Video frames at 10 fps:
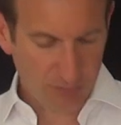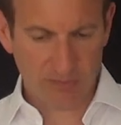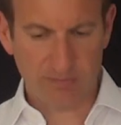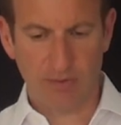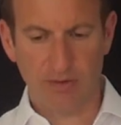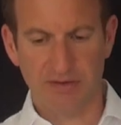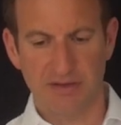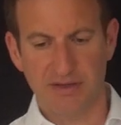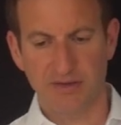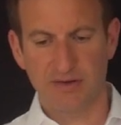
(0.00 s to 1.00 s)
to exploit in
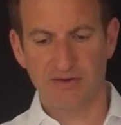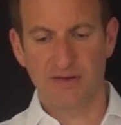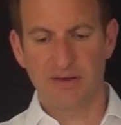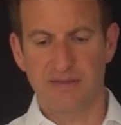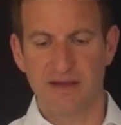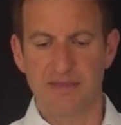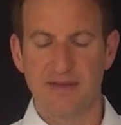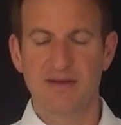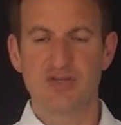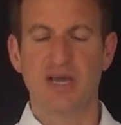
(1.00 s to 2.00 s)
here is that
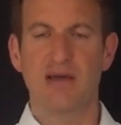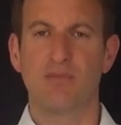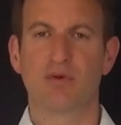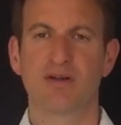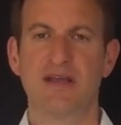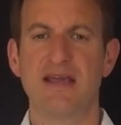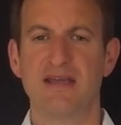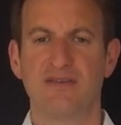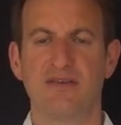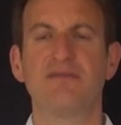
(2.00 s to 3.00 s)
the checkerboard
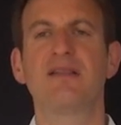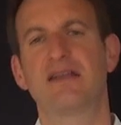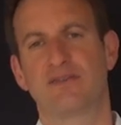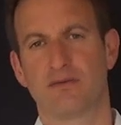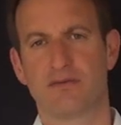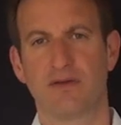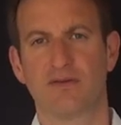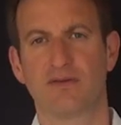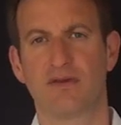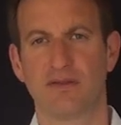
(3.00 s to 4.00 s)
is a flat
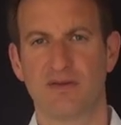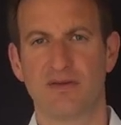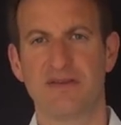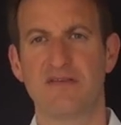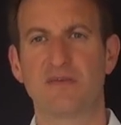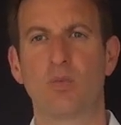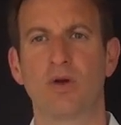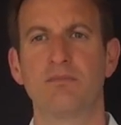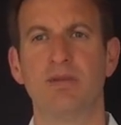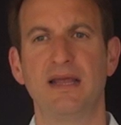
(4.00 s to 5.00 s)
surface. And it is
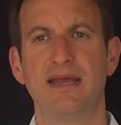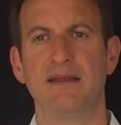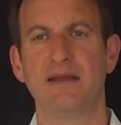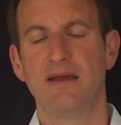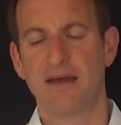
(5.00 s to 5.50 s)
one plane.